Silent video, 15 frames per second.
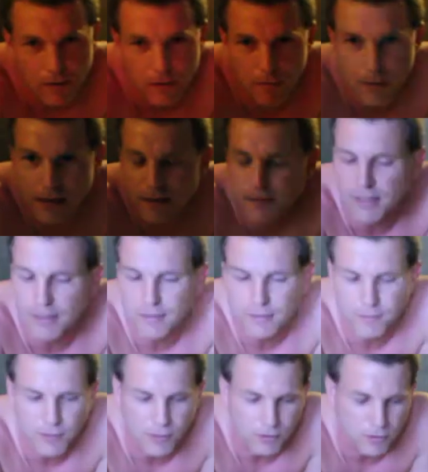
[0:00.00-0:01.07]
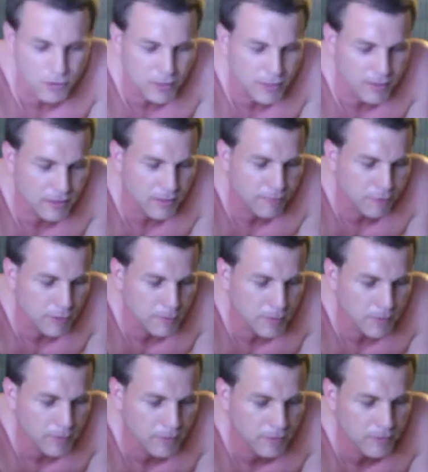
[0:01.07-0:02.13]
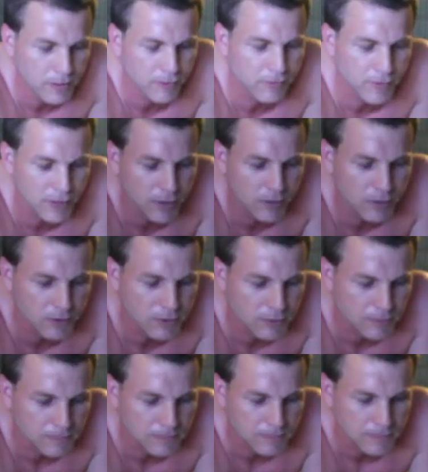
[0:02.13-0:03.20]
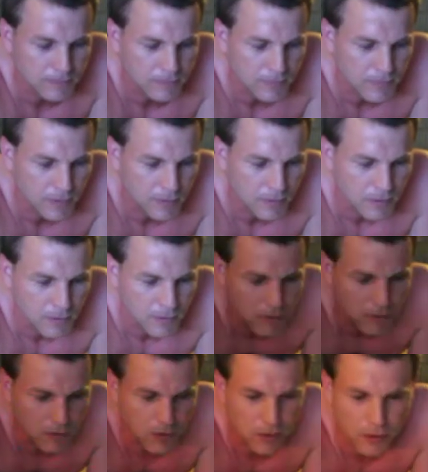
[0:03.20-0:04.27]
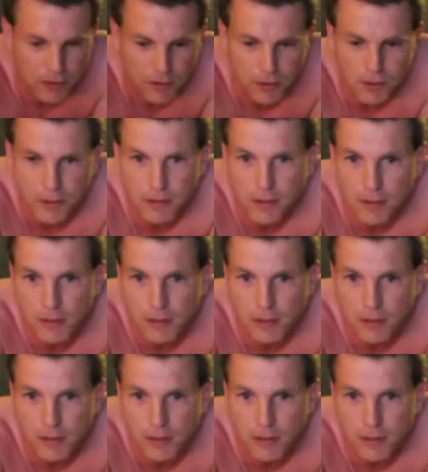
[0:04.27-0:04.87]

The main thing, if you can learn anything from this video, is you can do it.